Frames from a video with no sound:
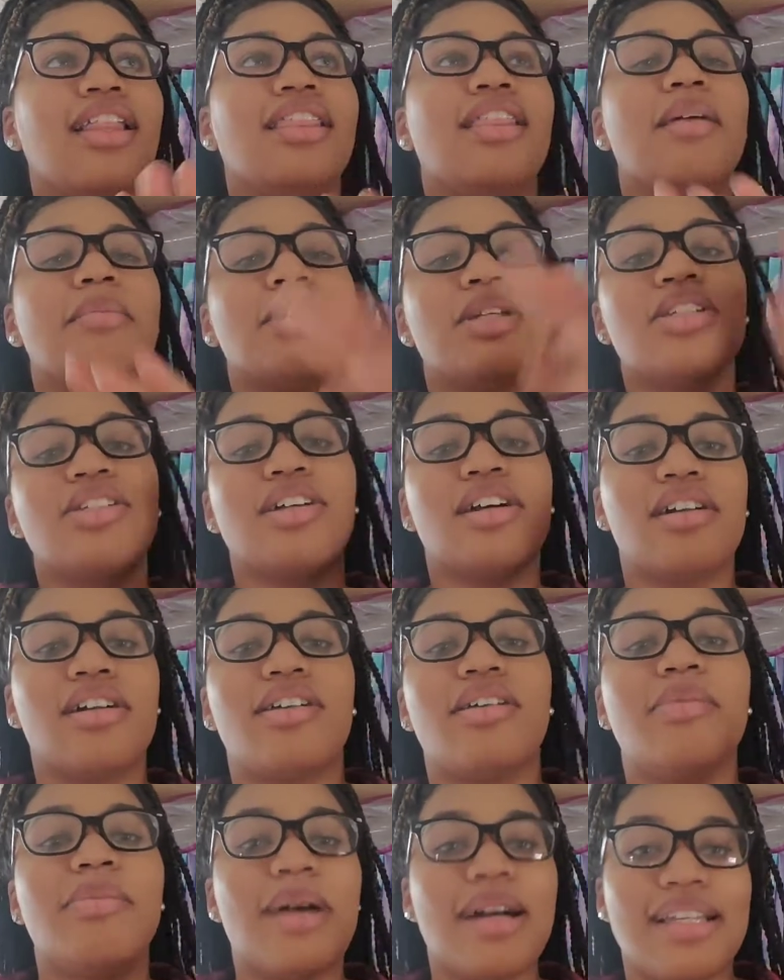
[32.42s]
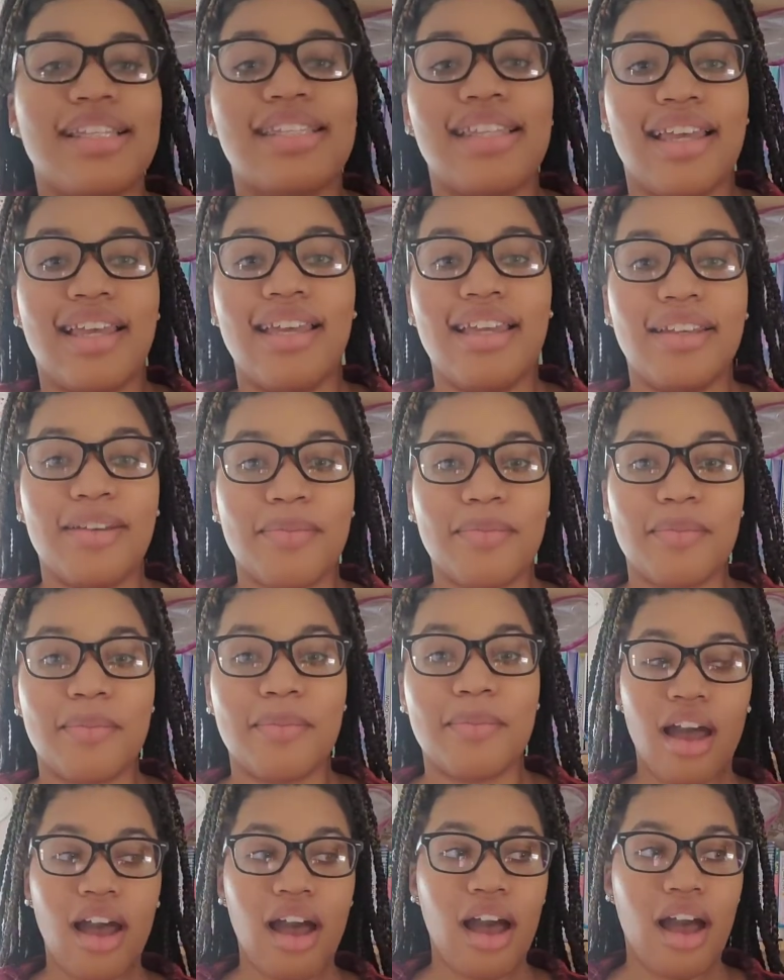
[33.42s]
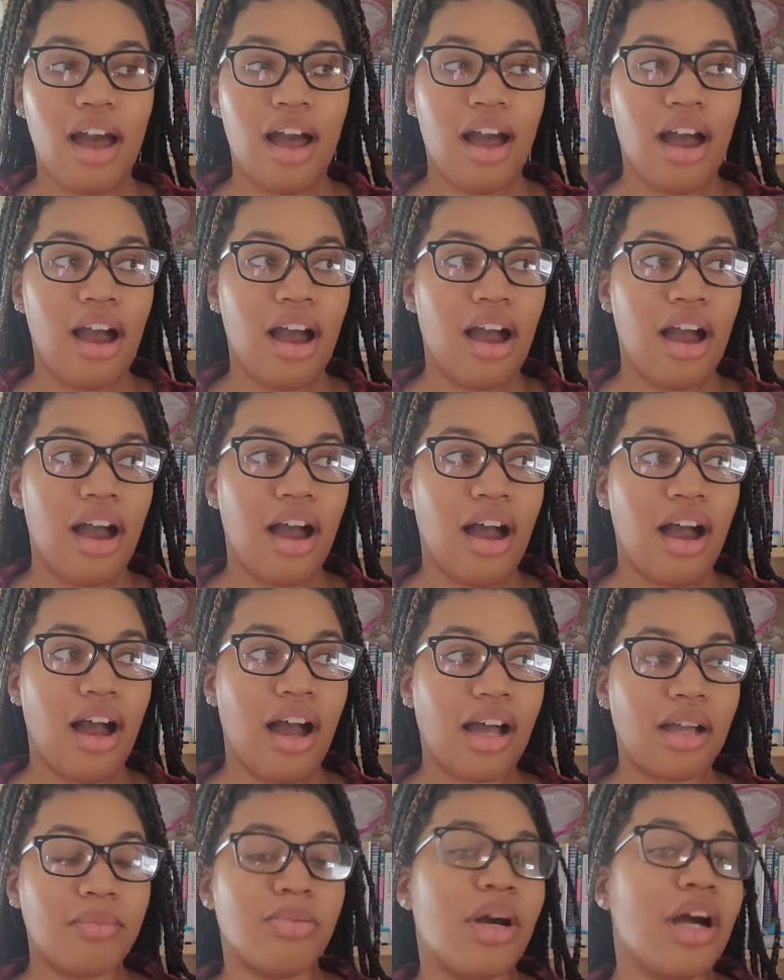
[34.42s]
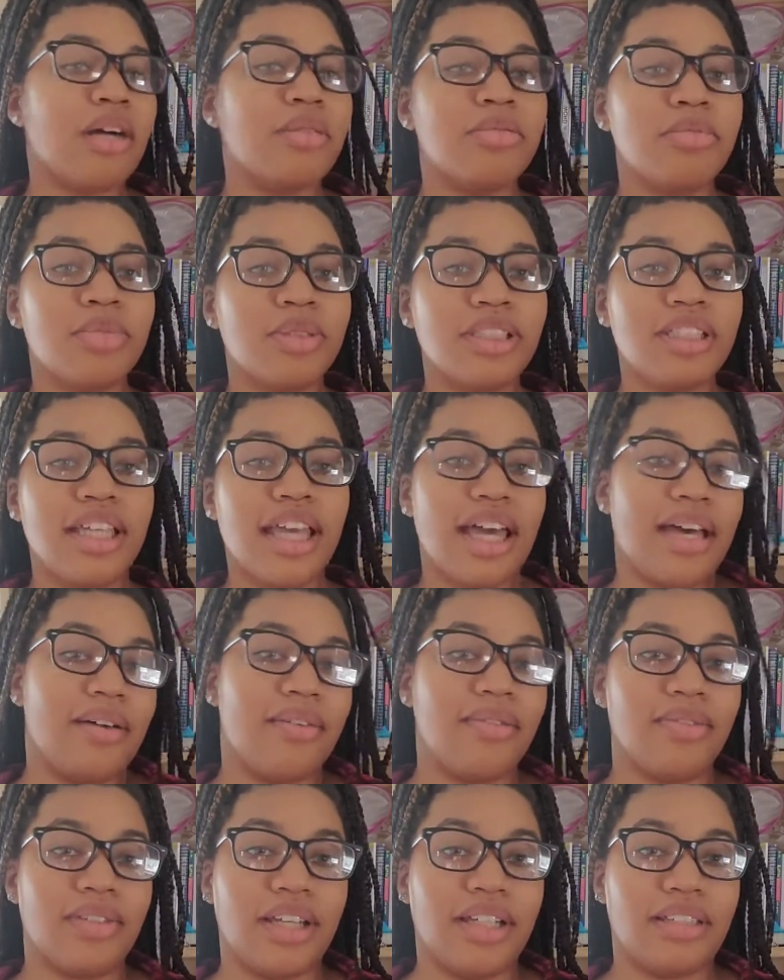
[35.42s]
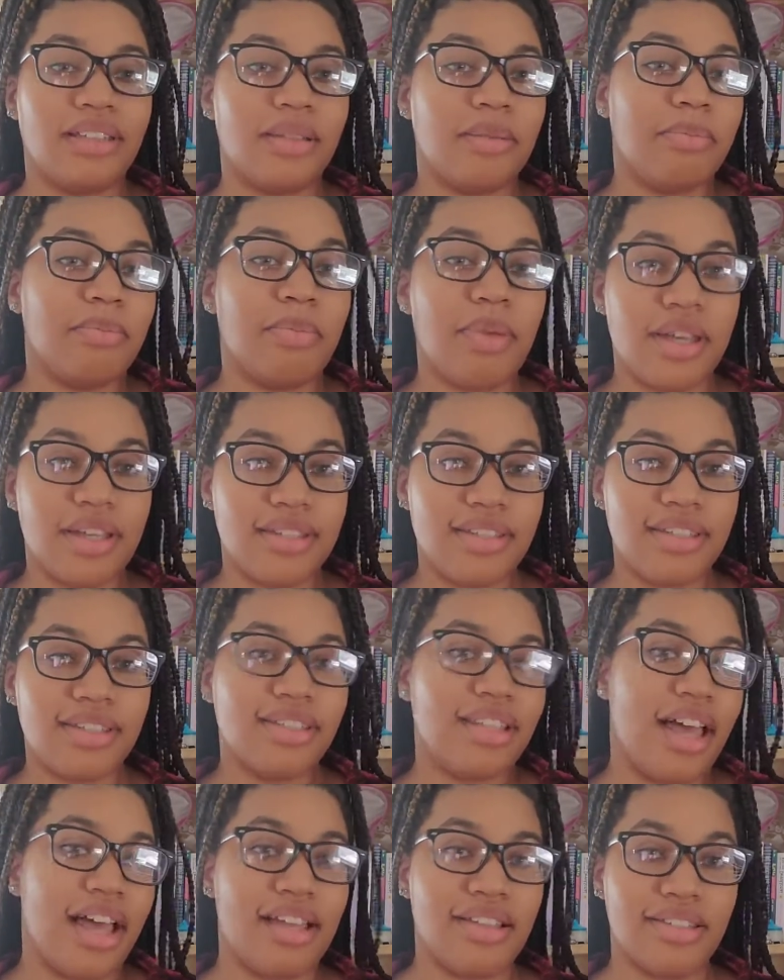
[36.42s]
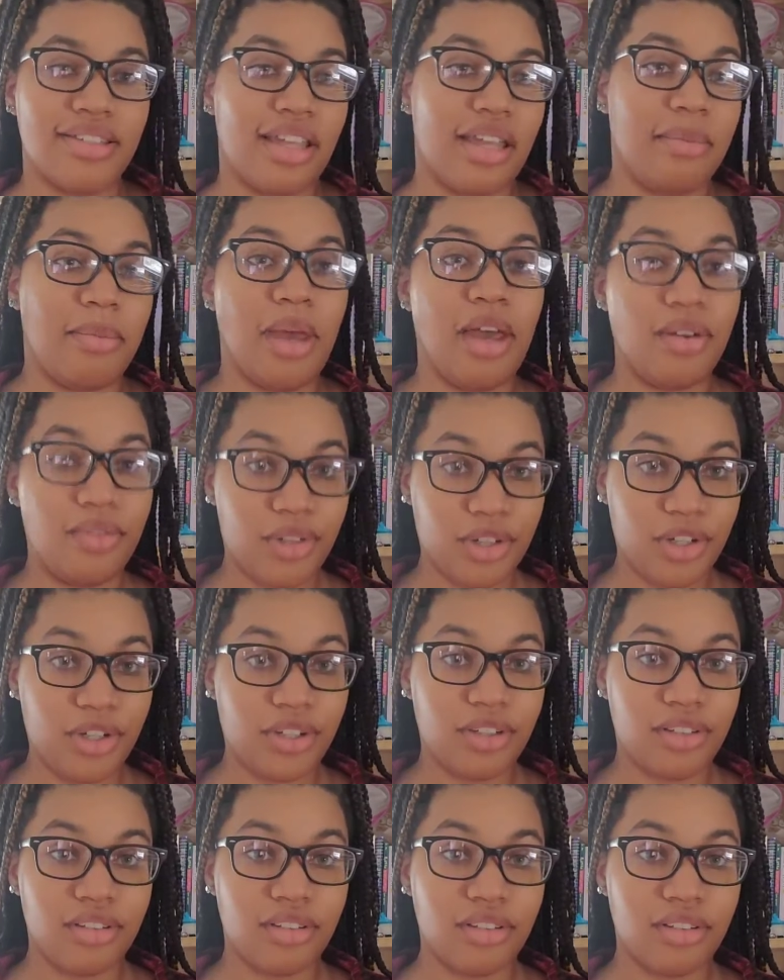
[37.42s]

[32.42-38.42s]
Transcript: Let me start off by saying, I probably have like the best last name ever.